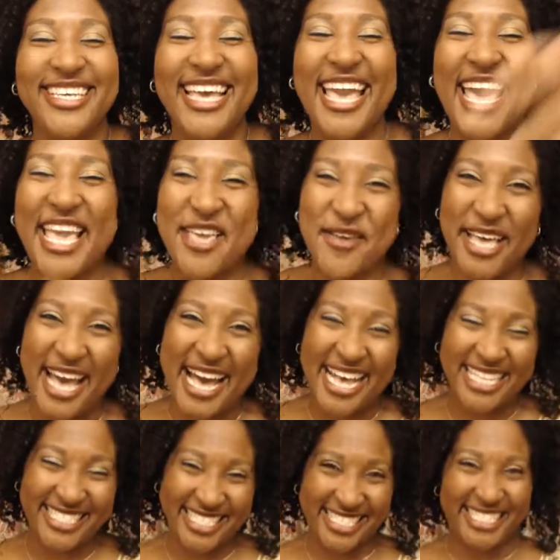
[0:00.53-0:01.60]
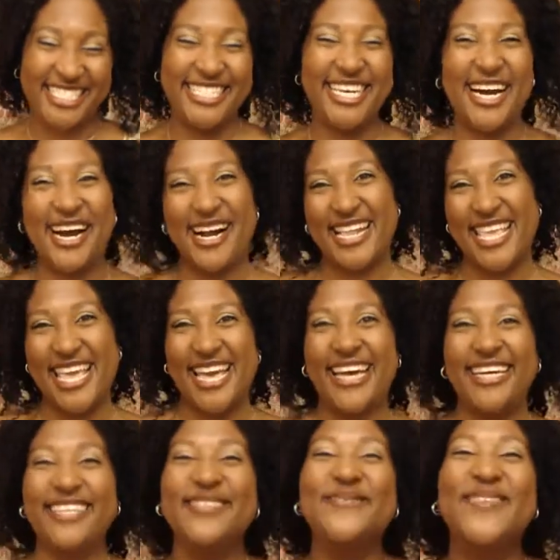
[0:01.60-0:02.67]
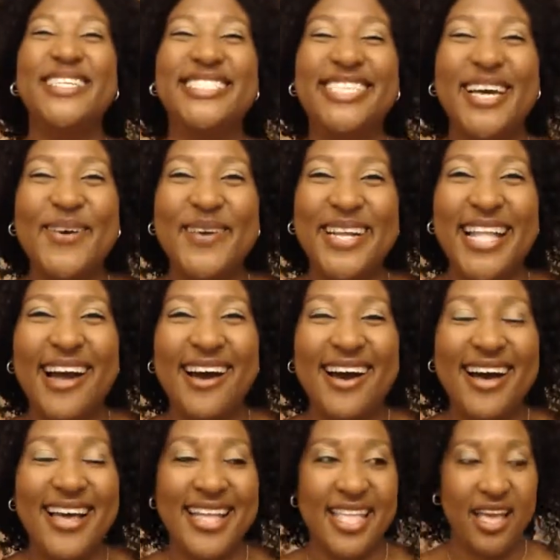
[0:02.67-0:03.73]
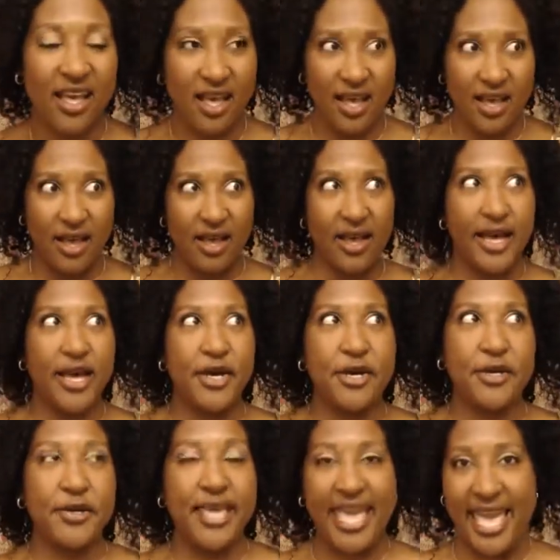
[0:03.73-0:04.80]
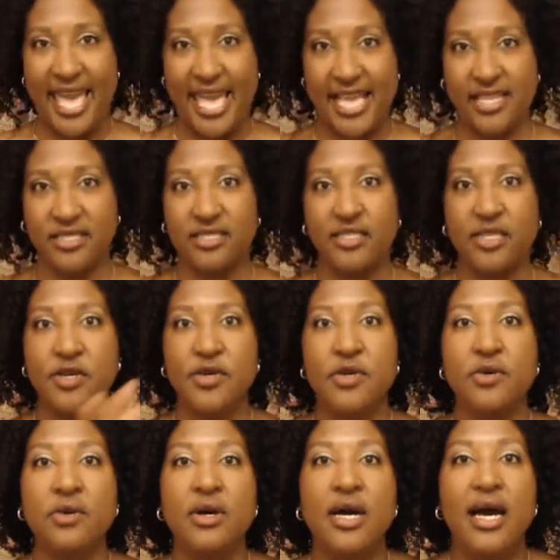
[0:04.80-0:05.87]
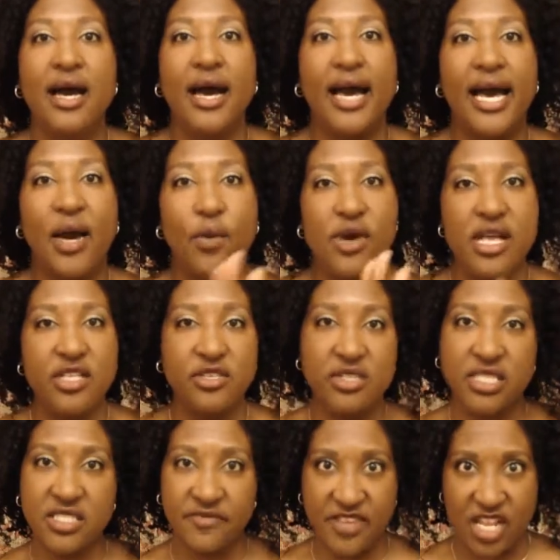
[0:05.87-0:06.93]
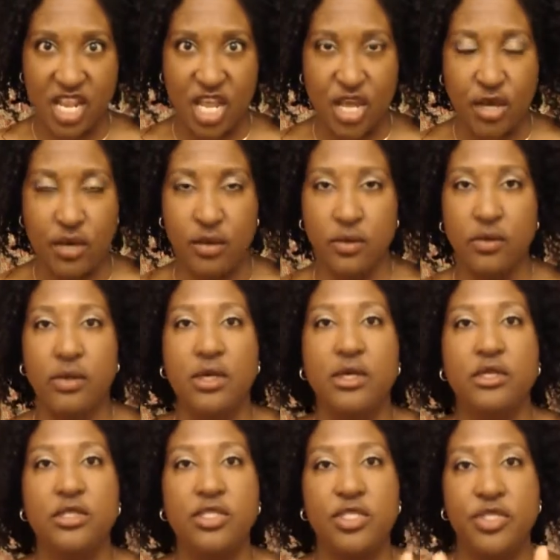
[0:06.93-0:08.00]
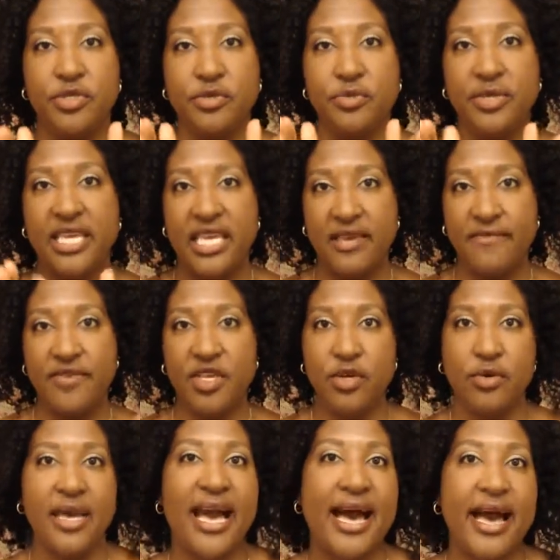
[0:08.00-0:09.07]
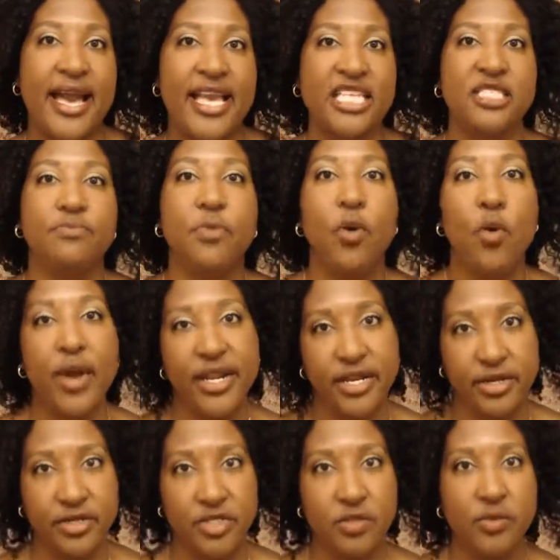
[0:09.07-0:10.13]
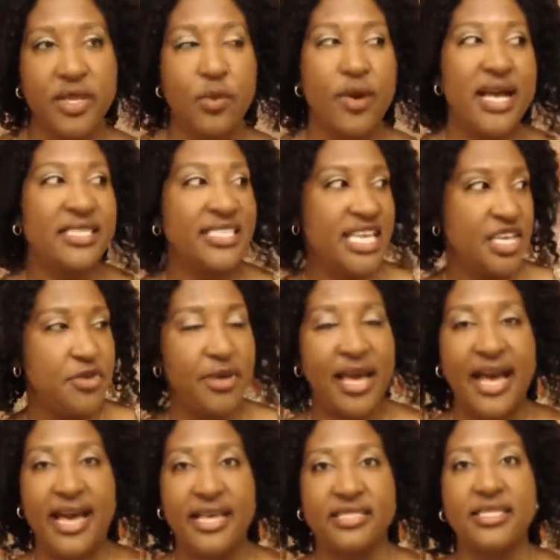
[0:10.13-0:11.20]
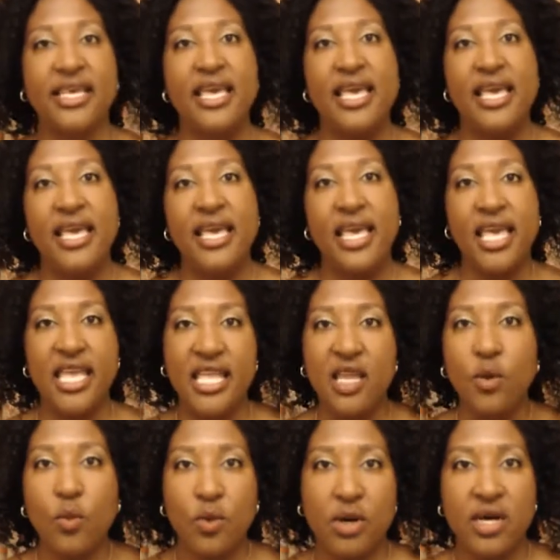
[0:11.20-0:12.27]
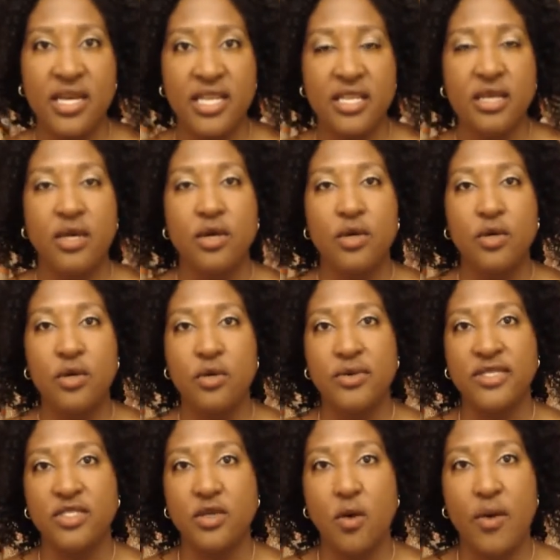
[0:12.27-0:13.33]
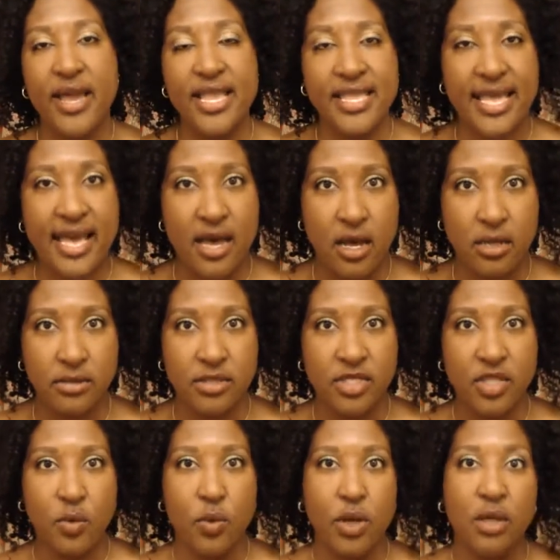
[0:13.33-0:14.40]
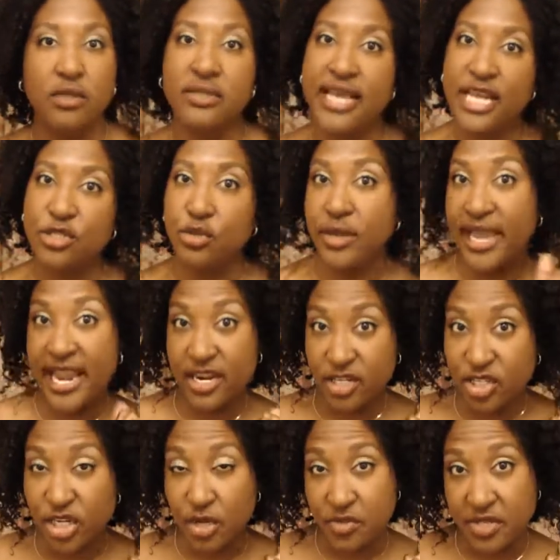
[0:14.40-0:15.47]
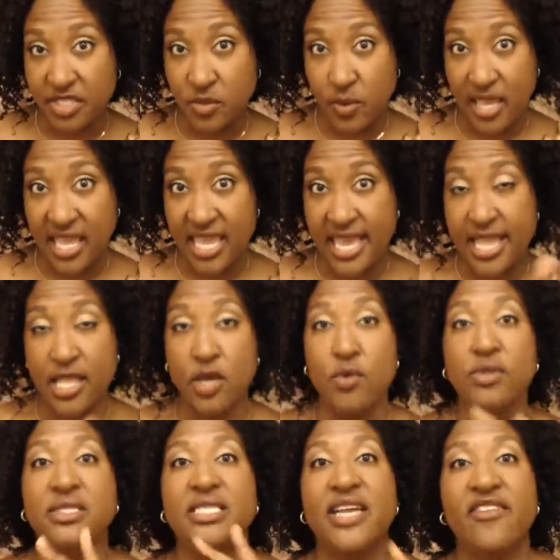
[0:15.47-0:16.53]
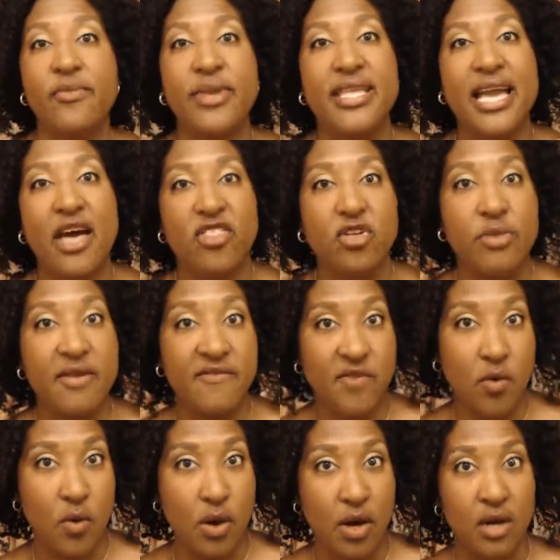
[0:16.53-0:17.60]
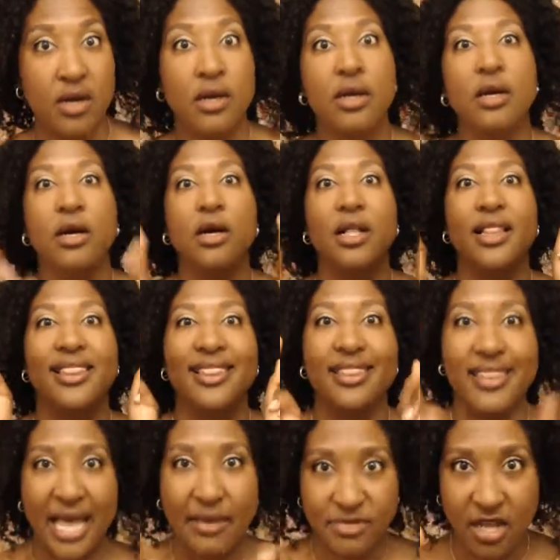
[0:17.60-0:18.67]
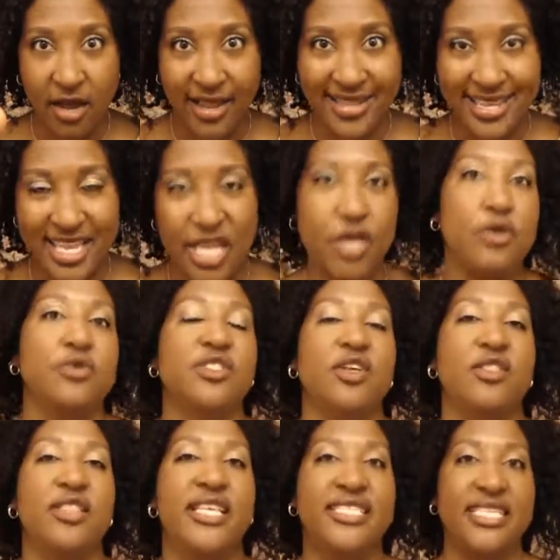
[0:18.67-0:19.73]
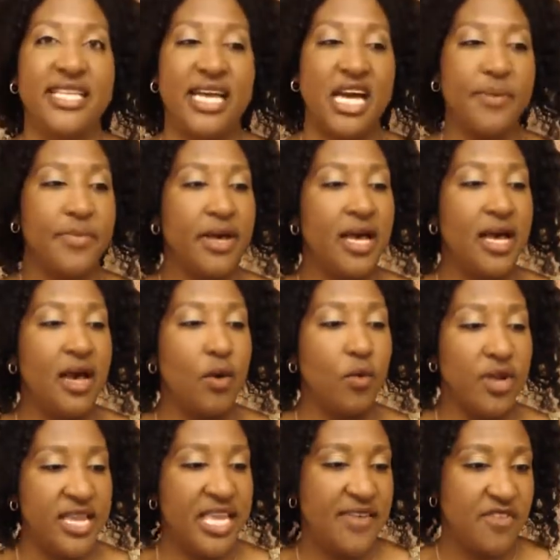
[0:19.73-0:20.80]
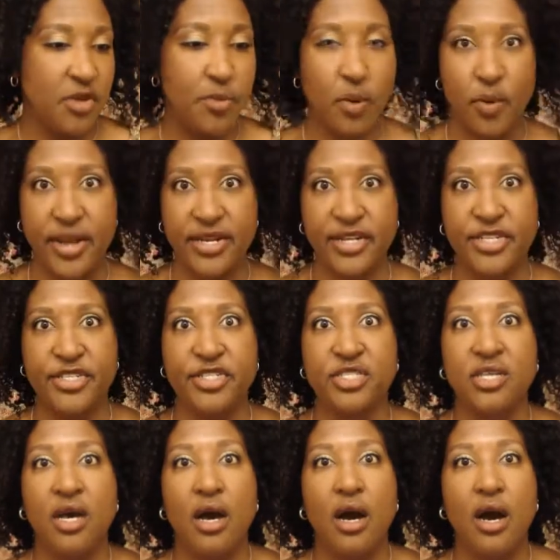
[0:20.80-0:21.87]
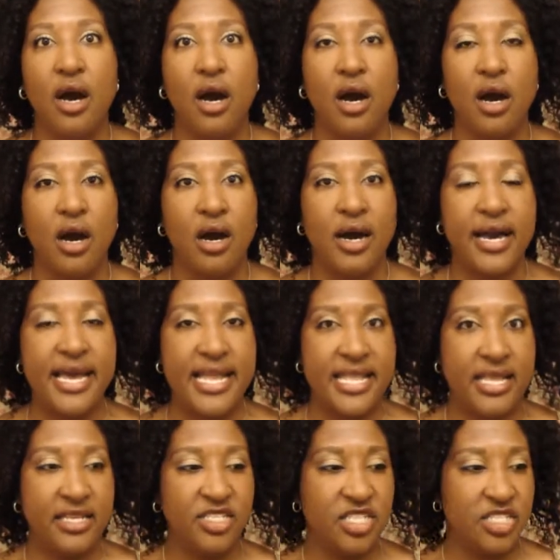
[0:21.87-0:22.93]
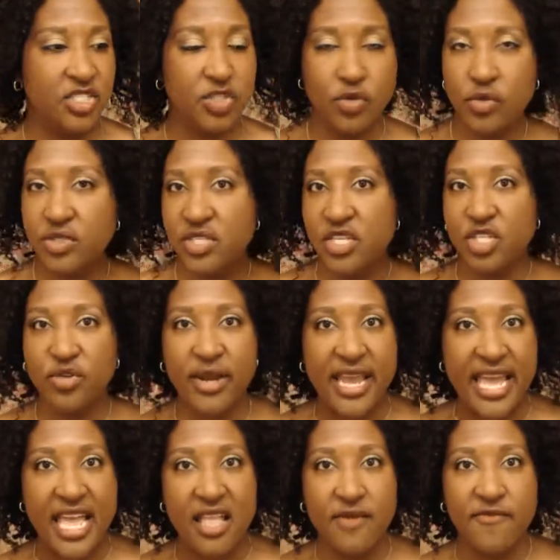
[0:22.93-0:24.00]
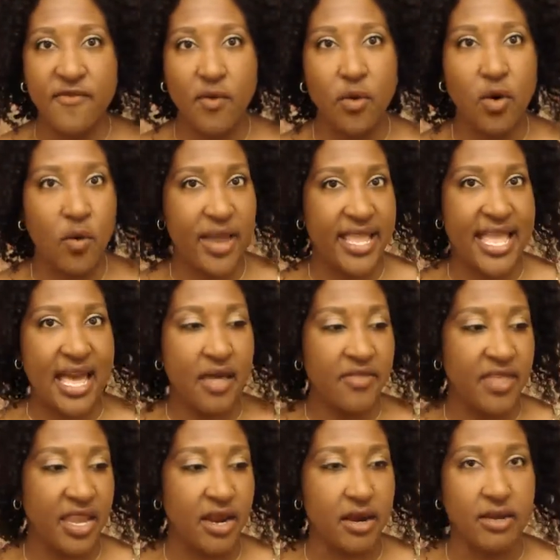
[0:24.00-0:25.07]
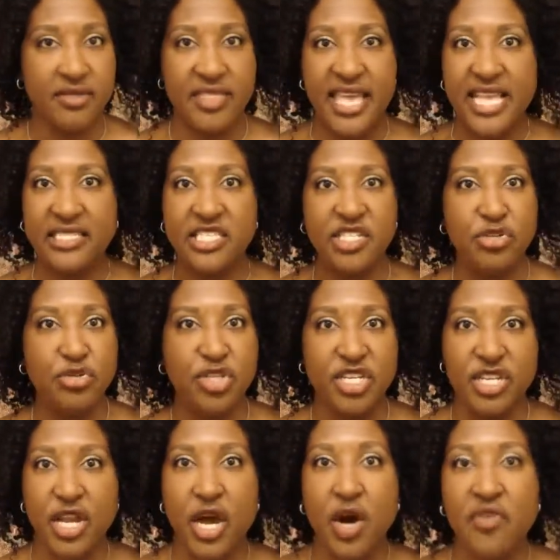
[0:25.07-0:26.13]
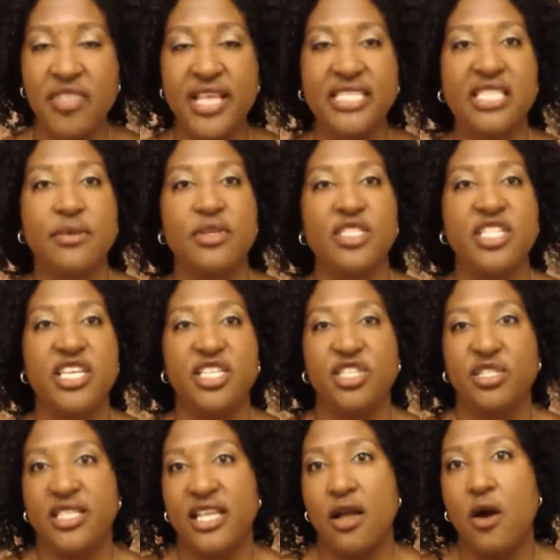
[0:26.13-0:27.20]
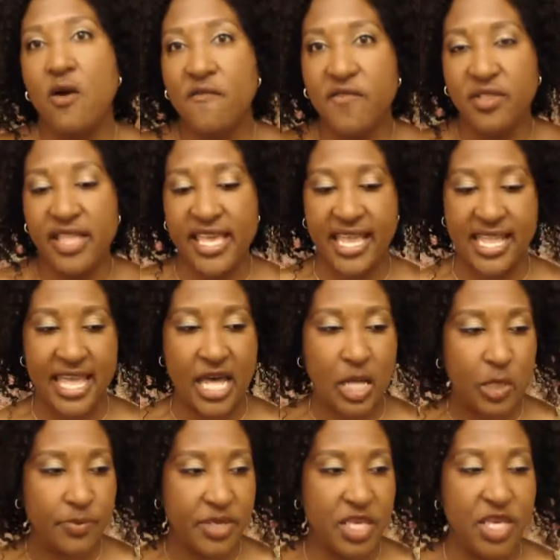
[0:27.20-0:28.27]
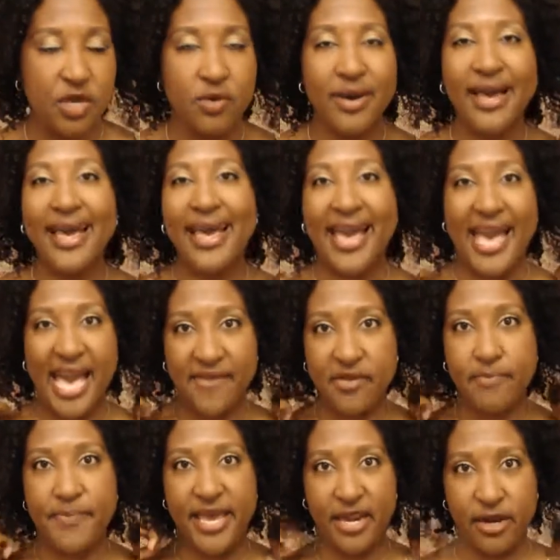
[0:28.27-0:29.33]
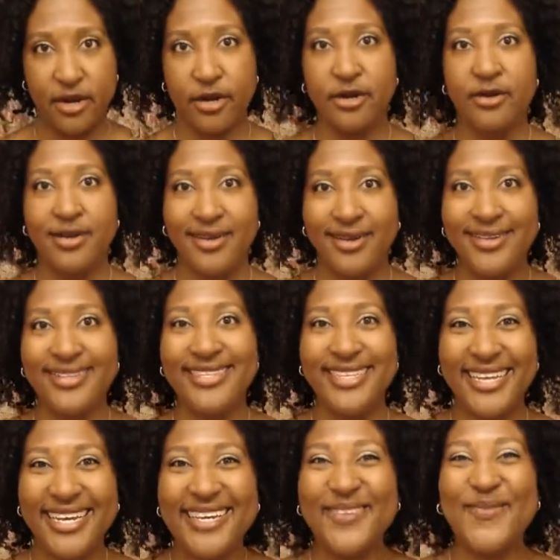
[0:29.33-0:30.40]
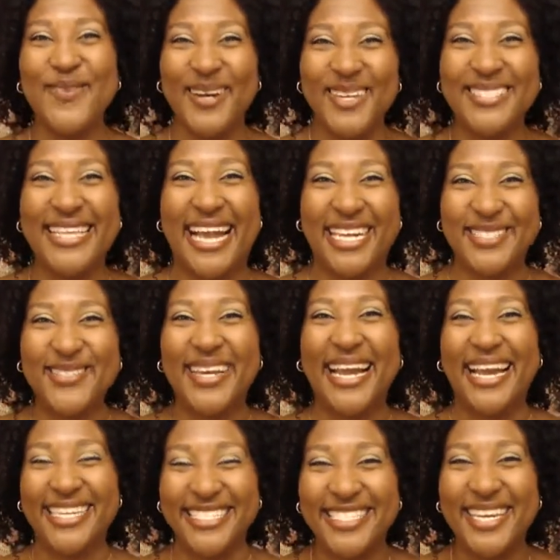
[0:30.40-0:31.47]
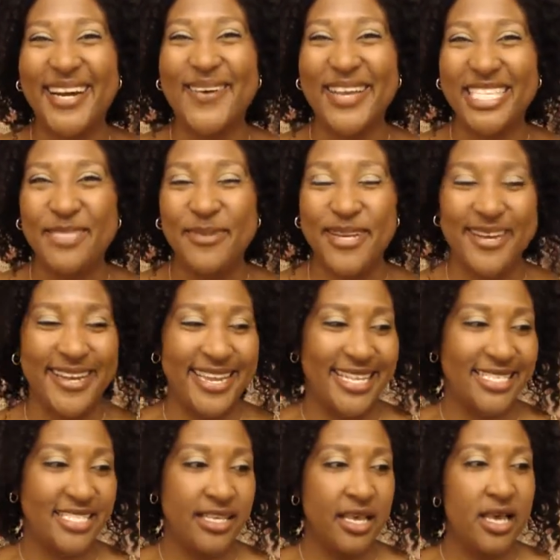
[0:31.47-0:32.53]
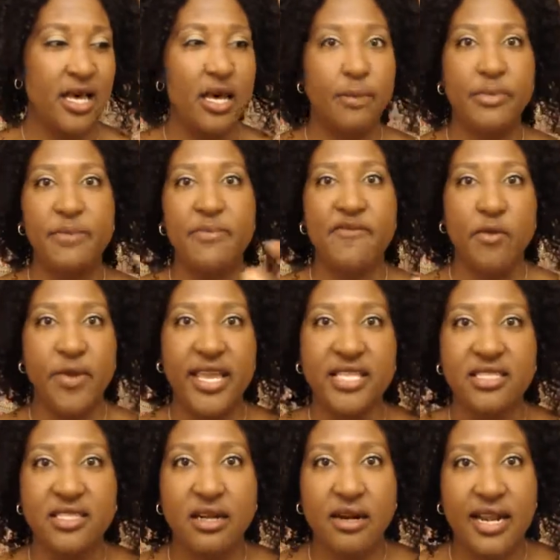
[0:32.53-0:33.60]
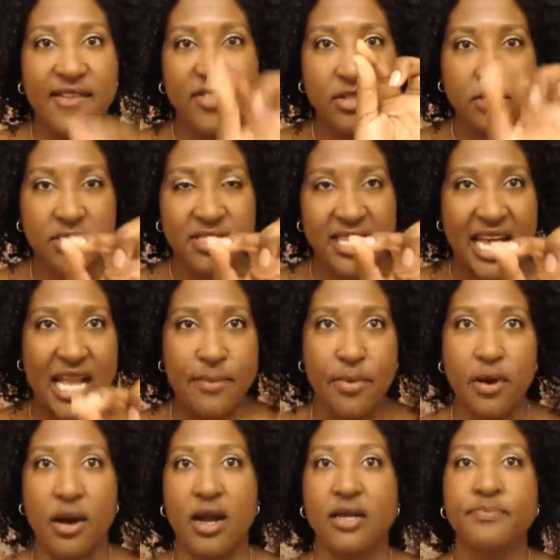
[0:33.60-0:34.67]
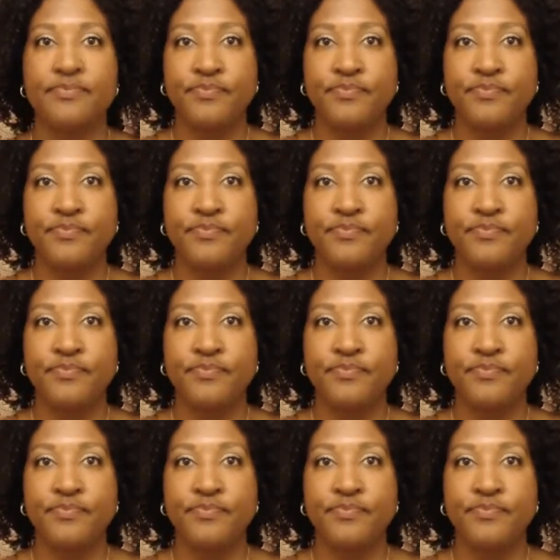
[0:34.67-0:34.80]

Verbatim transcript: Hey you guys, it's Tanya. What's going on? Okay, so I want to do this video to give you guys pointers. And when I say you guys, anyone who is going down to the World Natural Hair Show this weekend who has never been down there before, I'm talking to you, so listen up. I want to give you pointers on just tools of the trade for going down there. Things that you should know, things that, that, that hopefully can help you have a better World Natural Hair Show experience. But before we get started, I have a little sidebar.